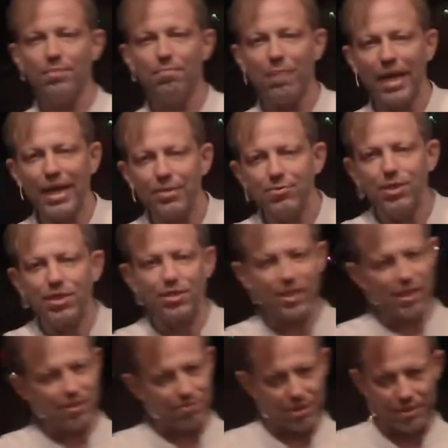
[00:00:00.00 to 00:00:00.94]
played with the
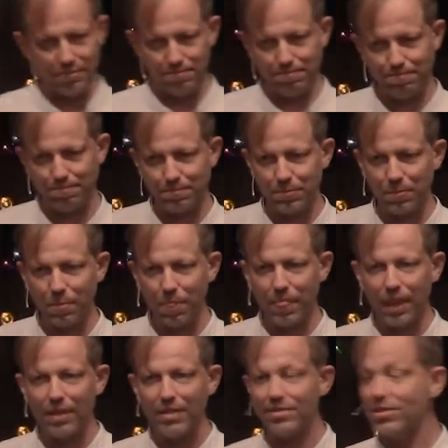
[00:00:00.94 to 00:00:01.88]
children,
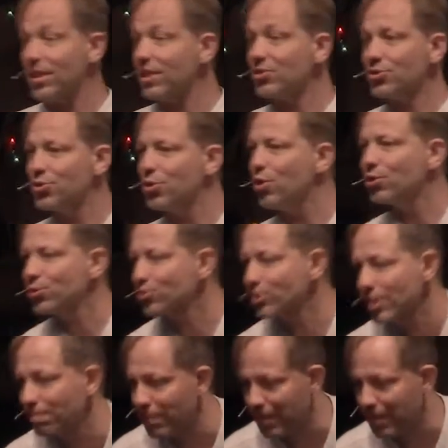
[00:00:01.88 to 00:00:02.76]
just talked to some